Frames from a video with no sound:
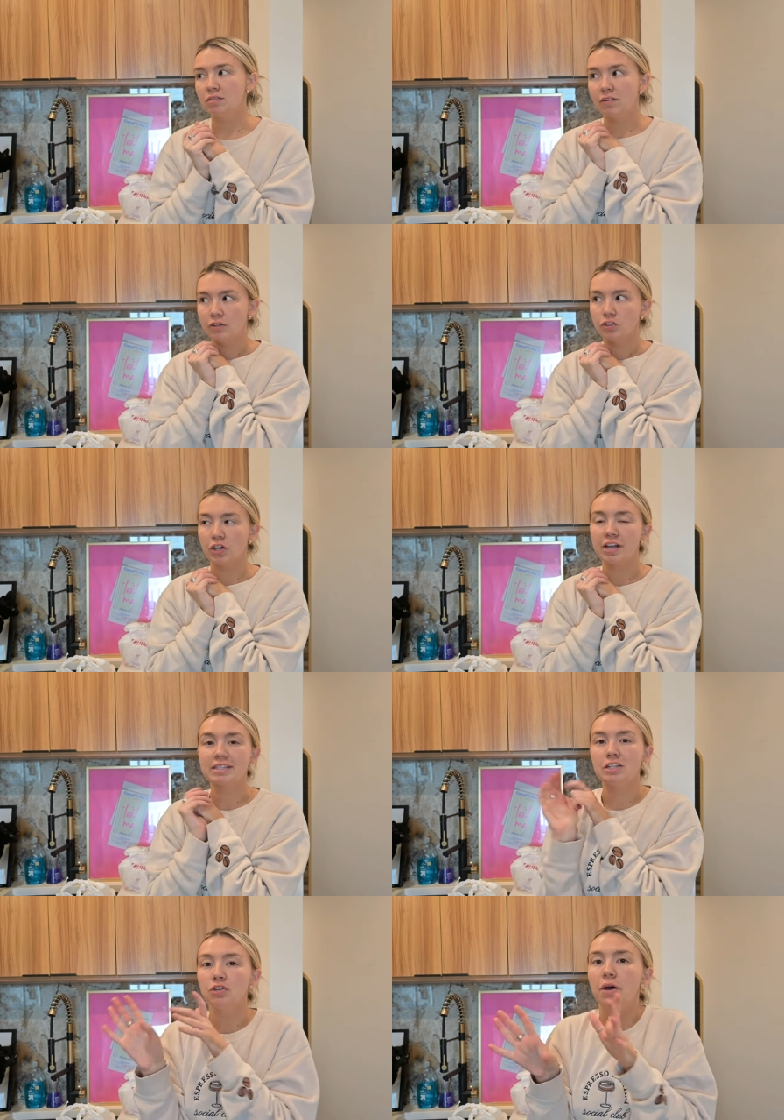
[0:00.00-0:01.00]
of different drinks
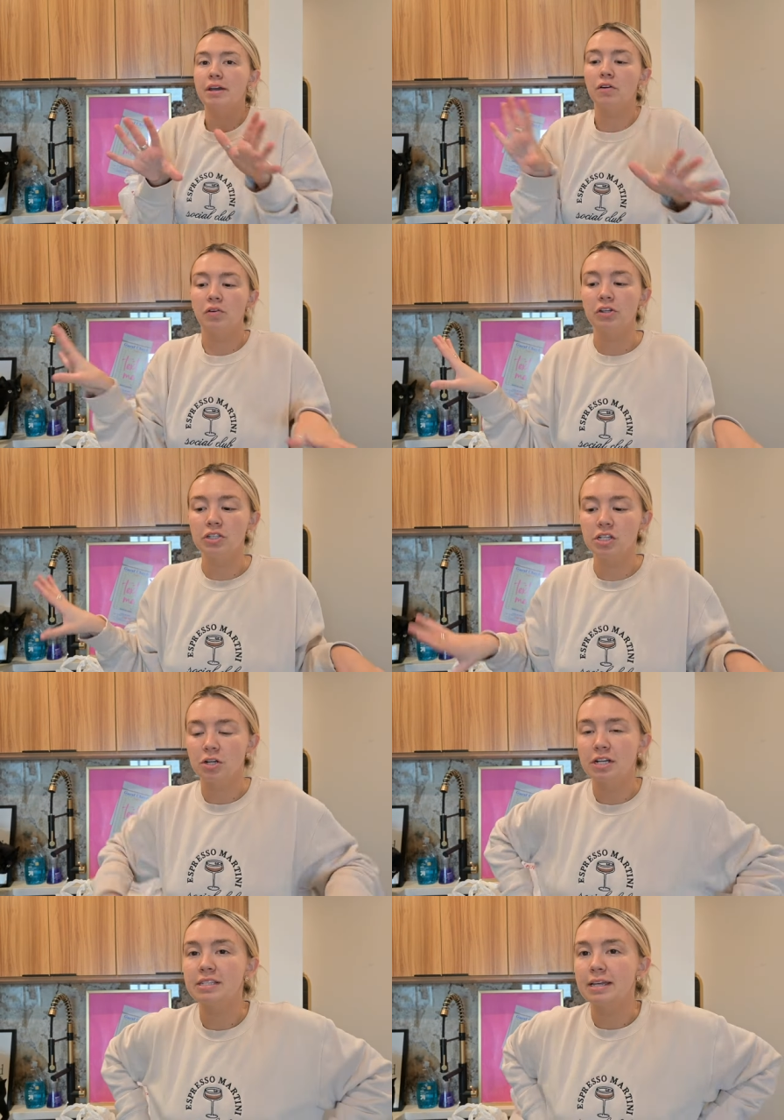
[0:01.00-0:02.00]
and do like a real series,